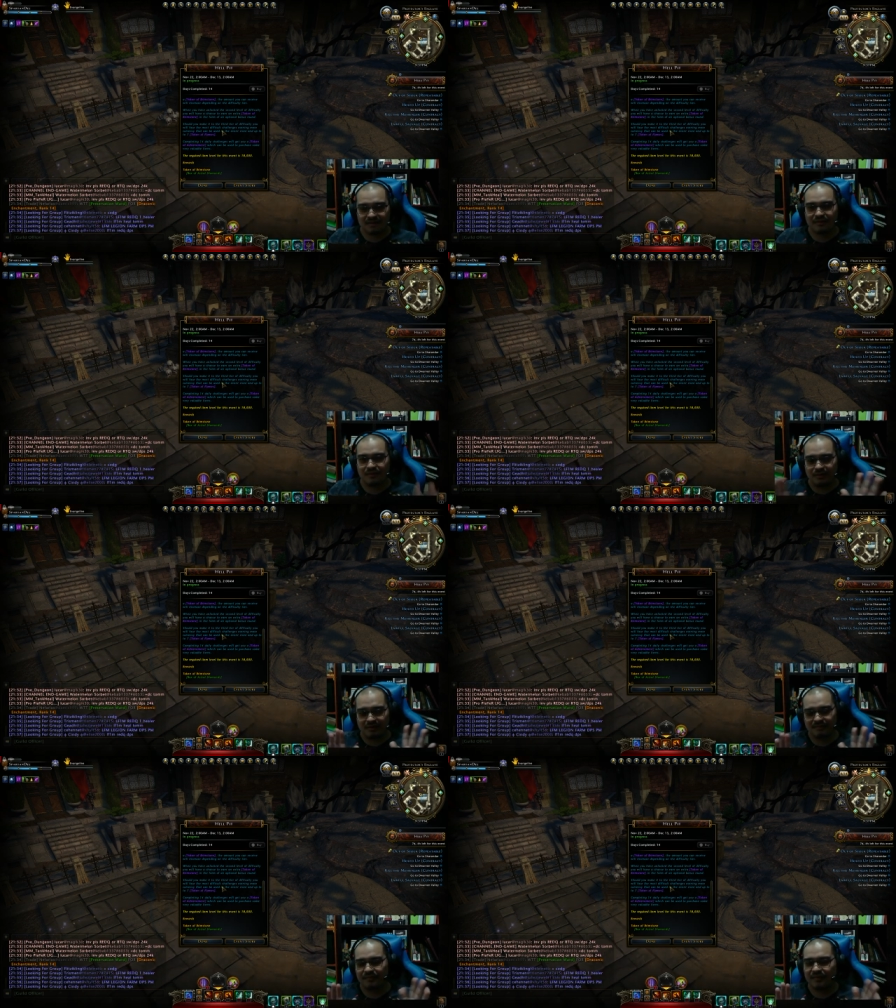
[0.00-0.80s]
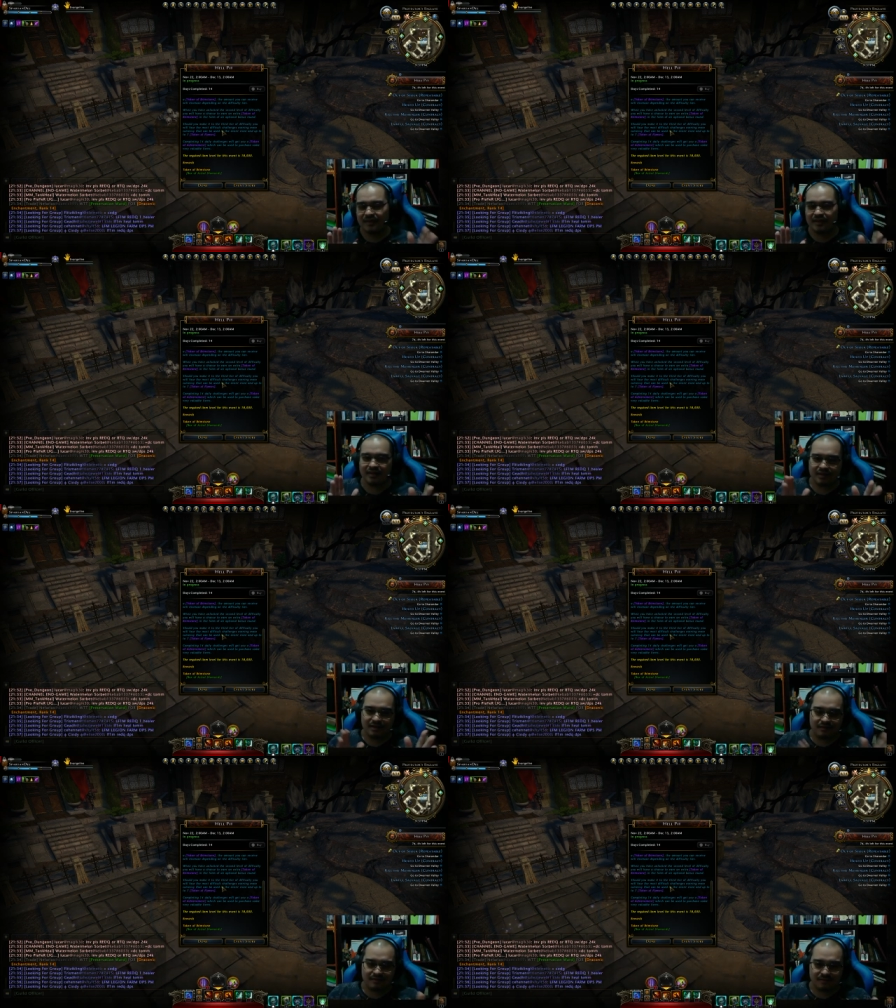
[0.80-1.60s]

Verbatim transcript: hold up, if